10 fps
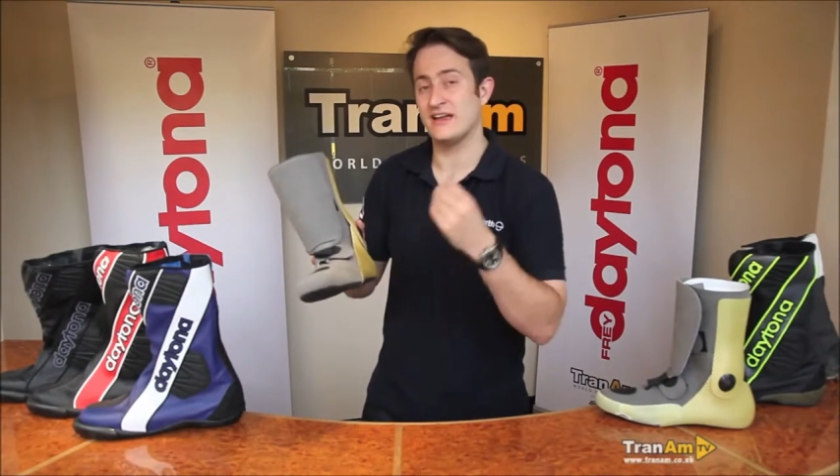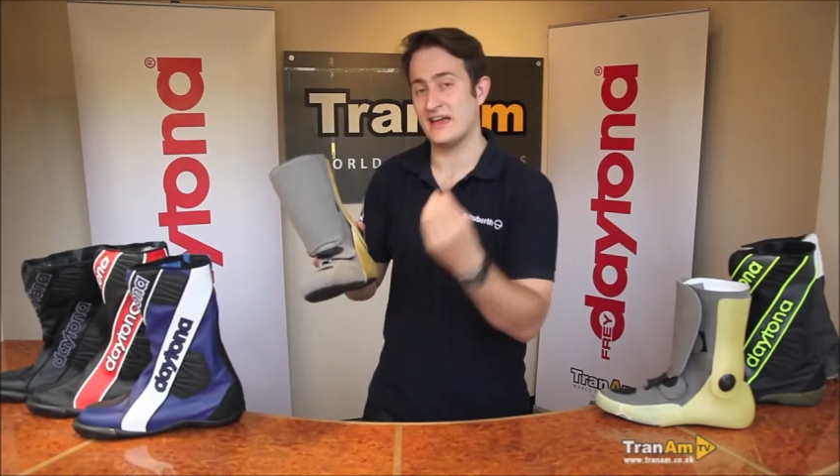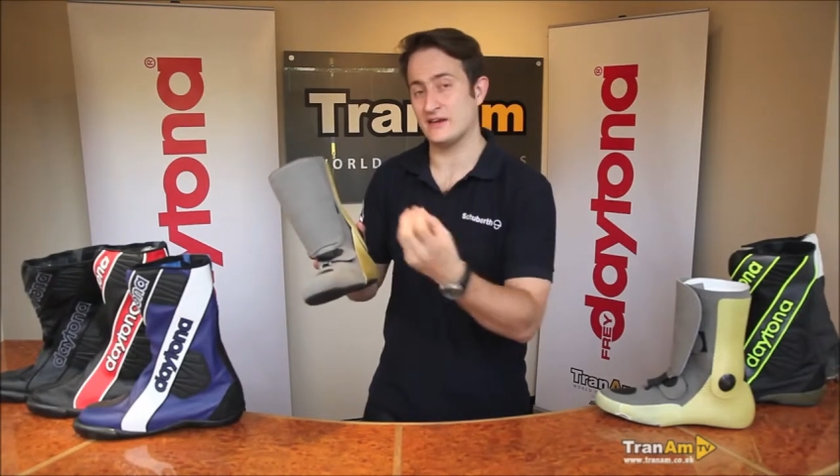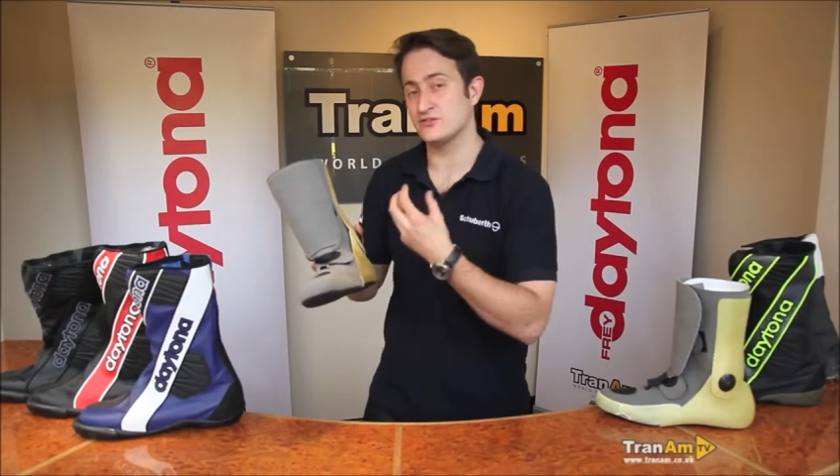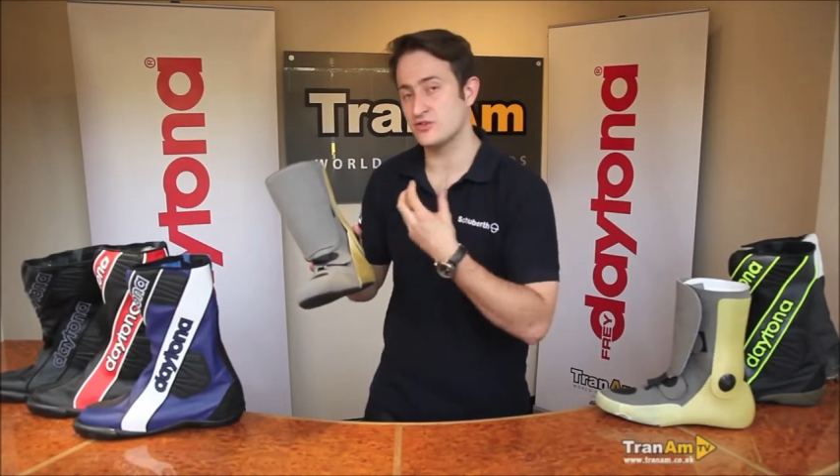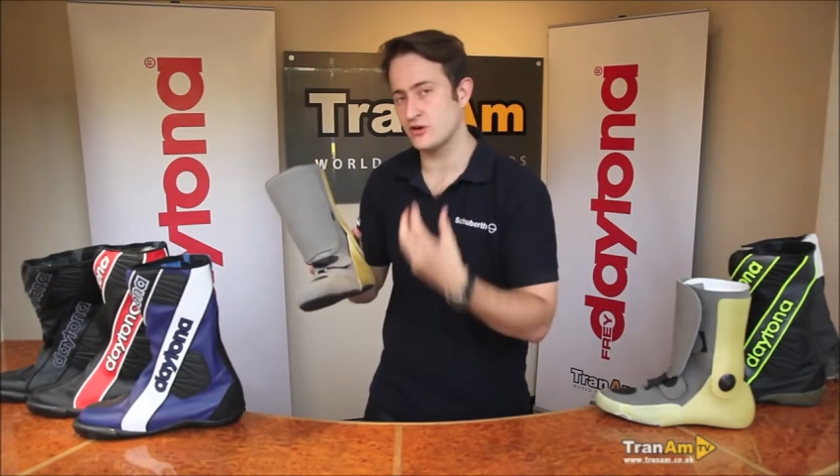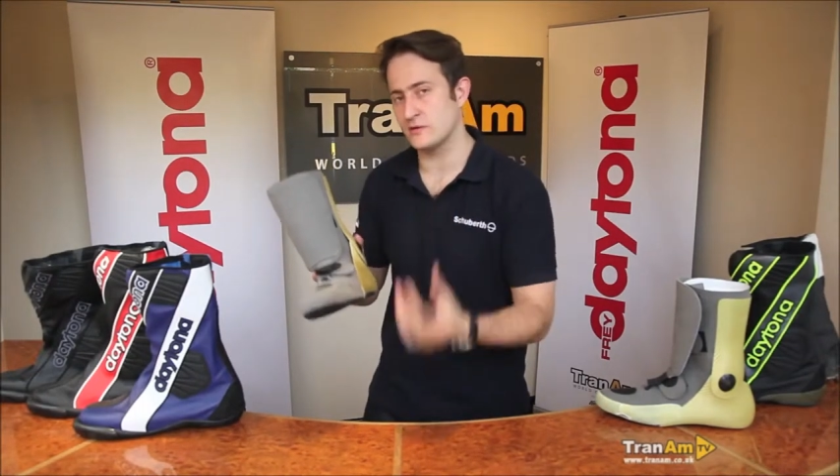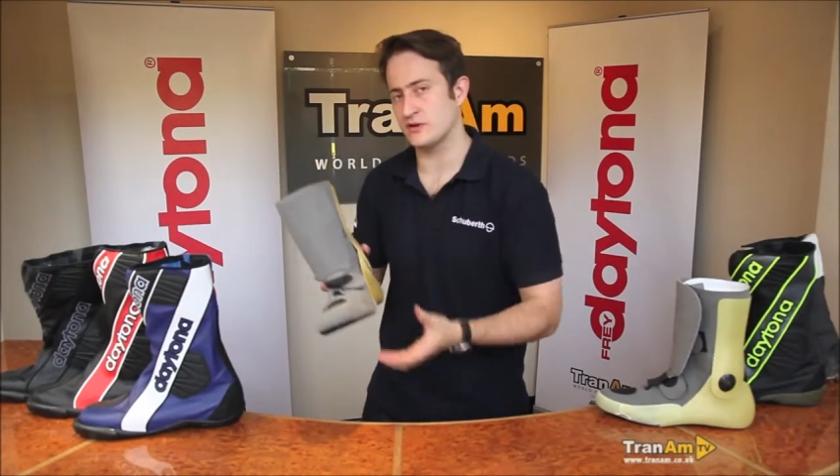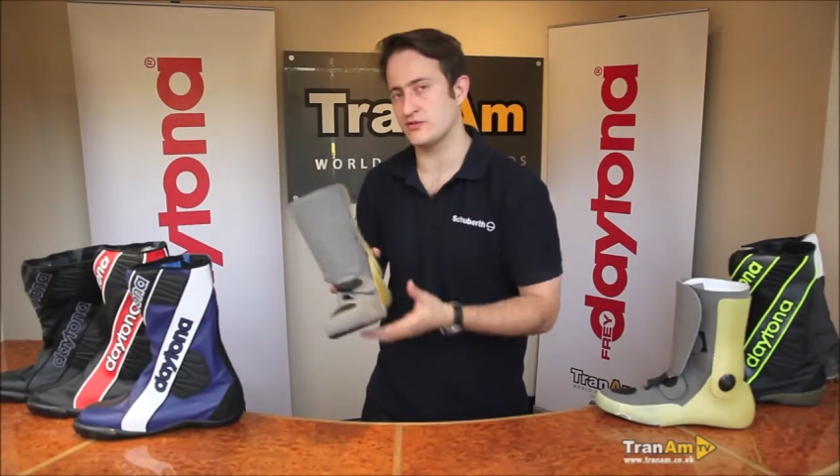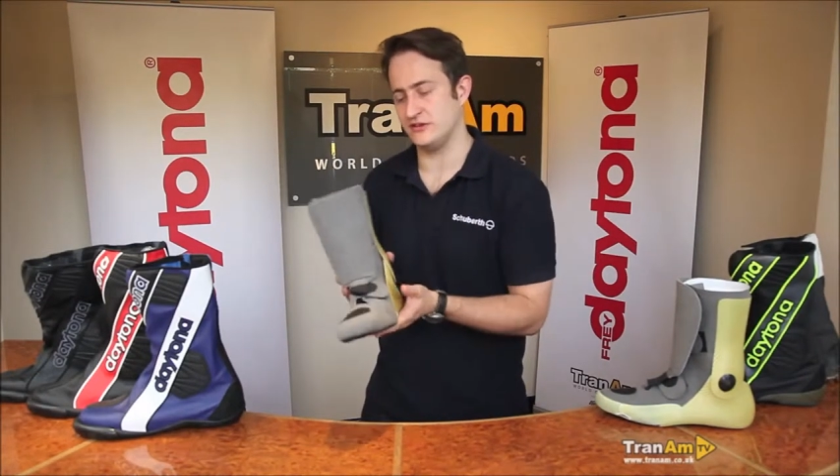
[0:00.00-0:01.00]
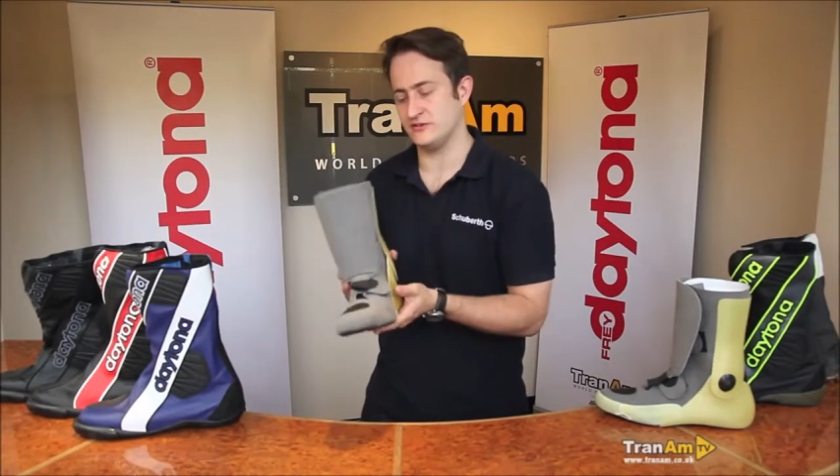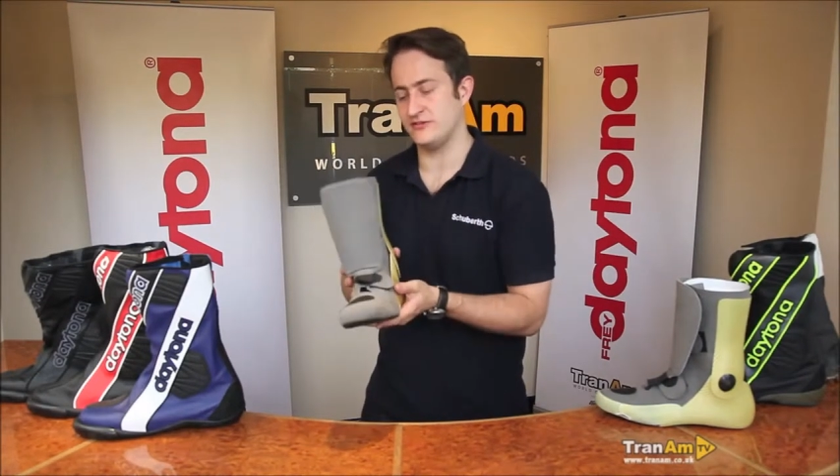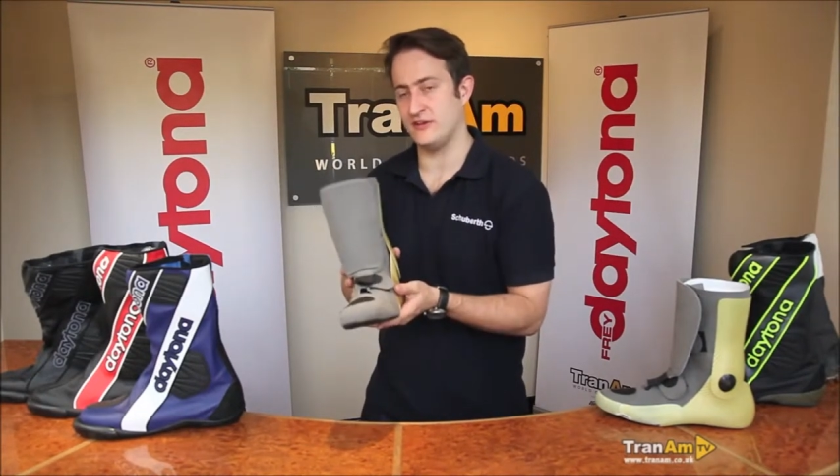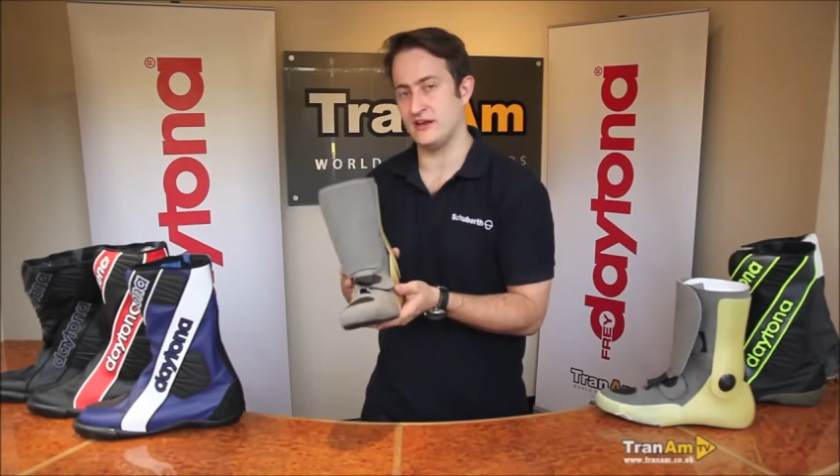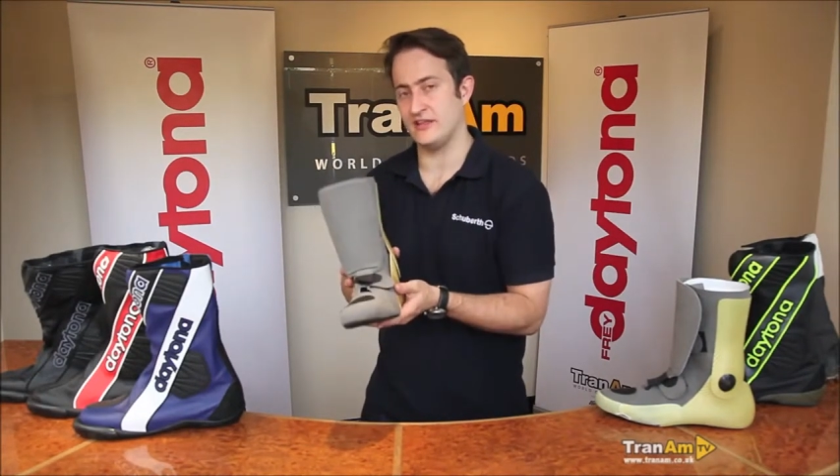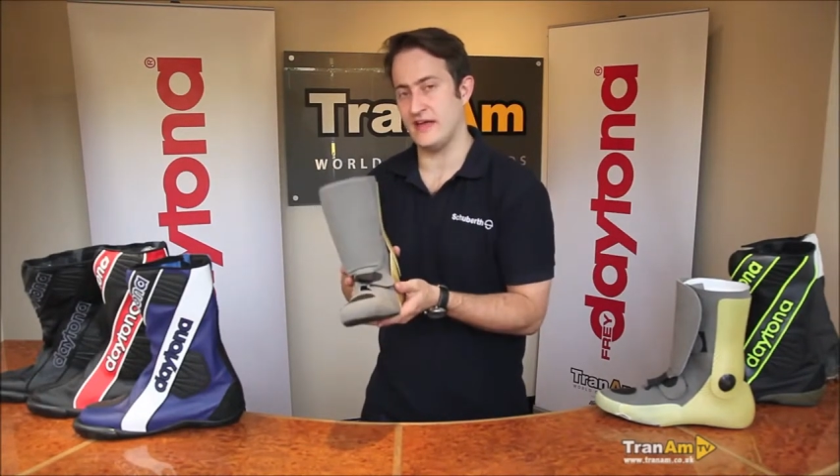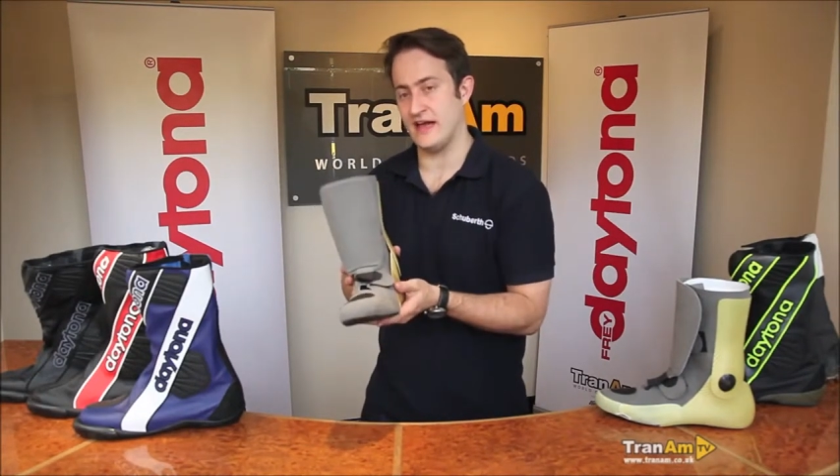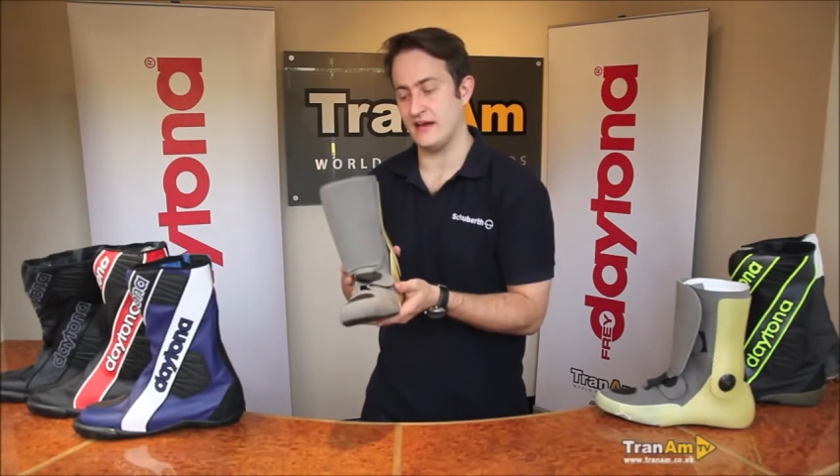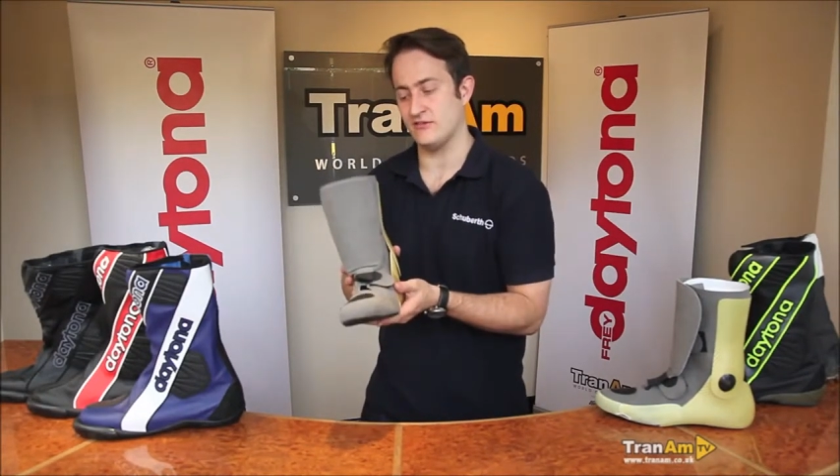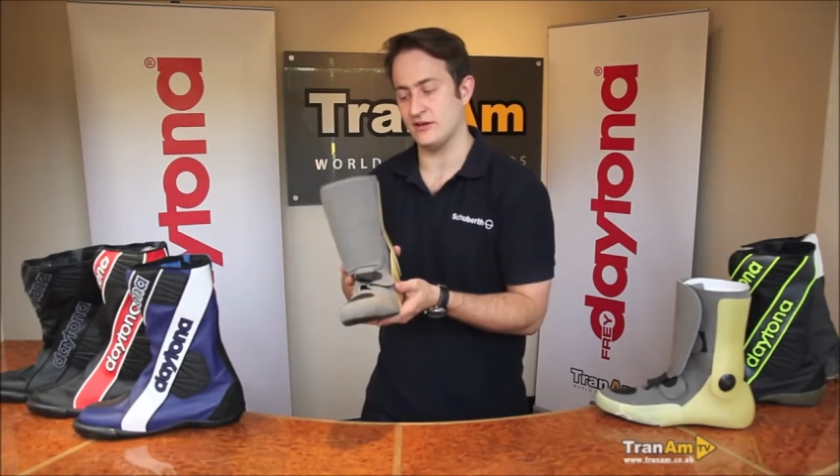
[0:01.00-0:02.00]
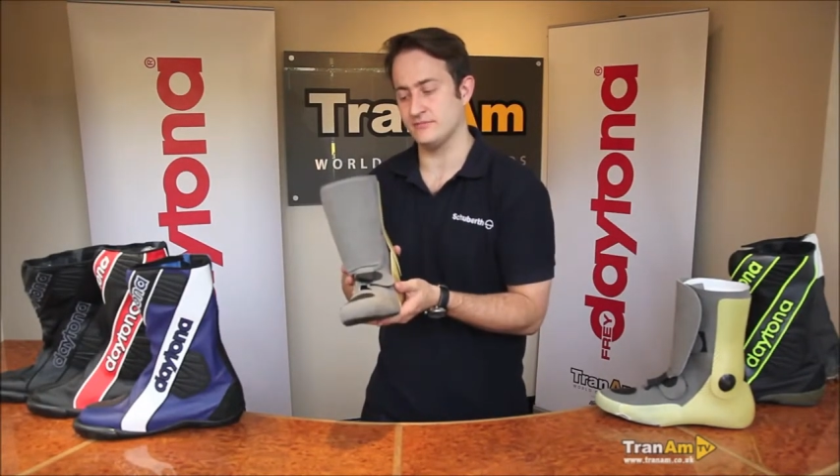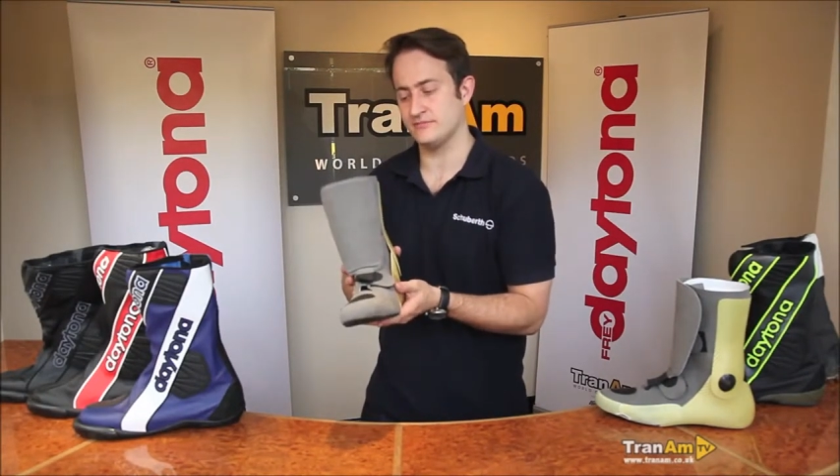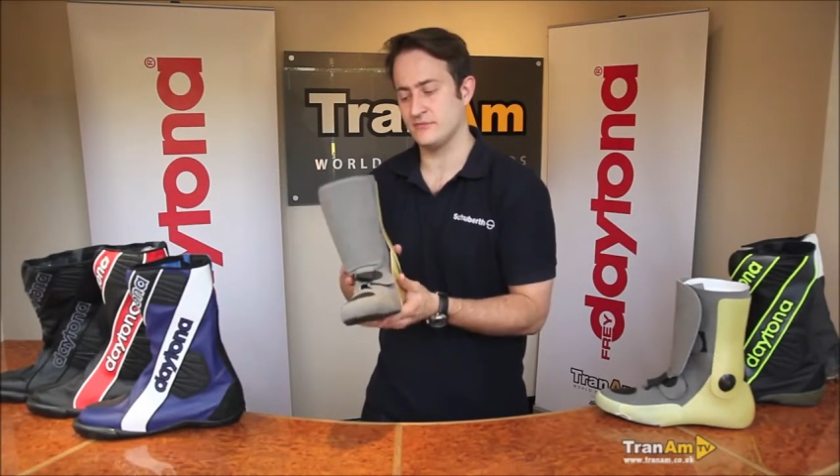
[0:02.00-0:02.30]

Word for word: again, trying to increase the feel of that area.